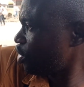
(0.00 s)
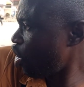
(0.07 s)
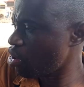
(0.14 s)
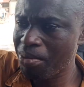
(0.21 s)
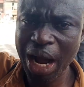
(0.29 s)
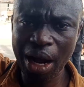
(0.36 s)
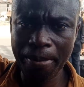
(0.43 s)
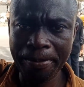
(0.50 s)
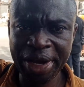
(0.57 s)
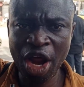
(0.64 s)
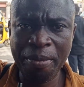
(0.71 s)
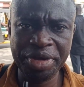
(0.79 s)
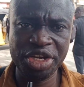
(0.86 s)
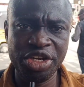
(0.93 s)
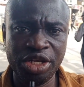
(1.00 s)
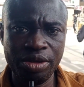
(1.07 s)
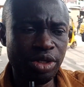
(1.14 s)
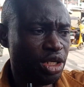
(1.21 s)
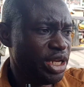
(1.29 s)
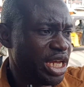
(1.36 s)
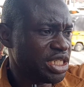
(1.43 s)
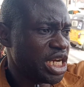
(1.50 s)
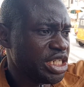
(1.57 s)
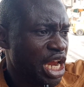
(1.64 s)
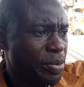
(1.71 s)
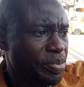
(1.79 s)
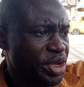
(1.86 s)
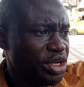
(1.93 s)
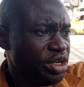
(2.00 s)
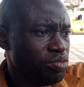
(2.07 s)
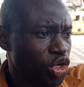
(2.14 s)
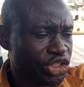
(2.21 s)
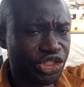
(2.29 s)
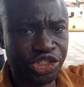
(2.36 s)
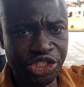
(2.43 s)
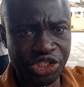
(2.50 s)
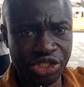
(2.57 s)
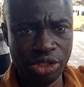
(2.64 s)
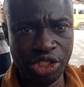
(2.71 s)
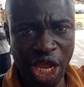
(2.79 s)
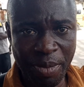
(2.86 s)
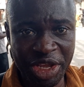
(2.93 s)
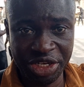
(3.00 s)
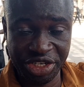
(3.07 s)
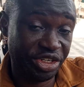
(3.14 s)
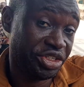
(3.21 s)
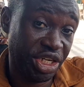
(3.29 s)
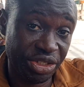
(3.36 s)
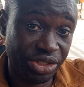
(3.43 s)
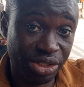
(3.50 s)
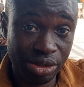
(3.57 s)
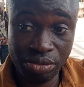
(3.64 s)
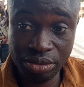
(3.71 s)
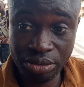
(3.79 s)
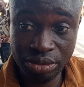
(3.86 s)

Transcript: Ogba may not be the necessarily be the most rich, I mean the richest.